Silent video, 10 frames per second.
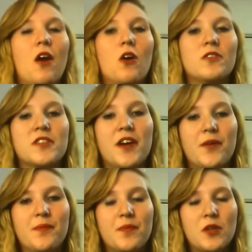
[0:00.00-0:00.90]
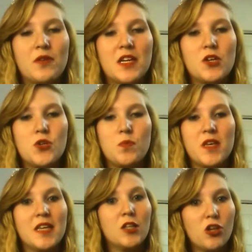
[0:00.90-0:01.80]
Also, you need to
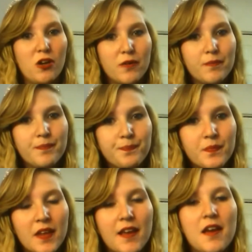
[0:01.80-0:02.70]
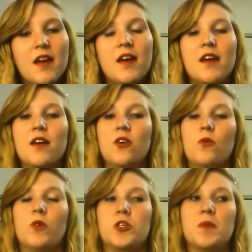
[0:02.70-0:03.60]
be in look,
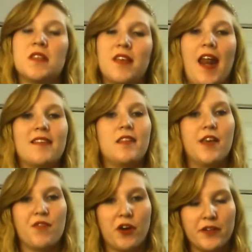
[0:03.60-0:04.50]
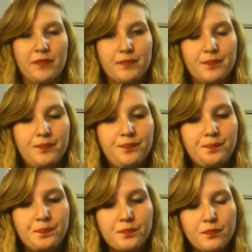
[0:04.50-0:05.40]
which means that as a lifeguard,
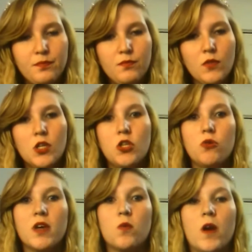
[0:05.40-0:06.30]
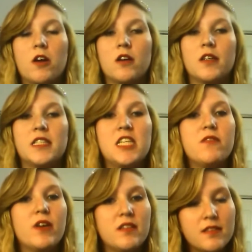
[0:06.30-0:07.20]
you can wear
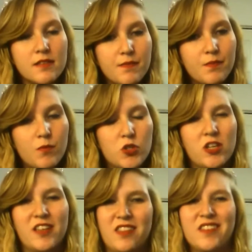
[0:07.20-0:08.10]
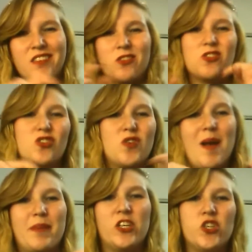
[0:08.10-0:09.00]
Tevas, which are like these little
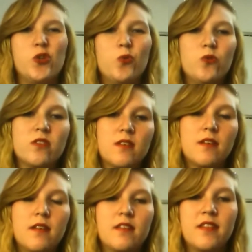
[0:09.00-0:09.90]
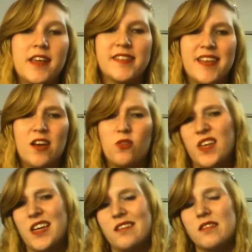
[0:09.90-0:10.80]
strappy shoes, like sandal
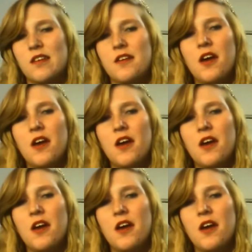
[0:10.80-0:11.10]
things,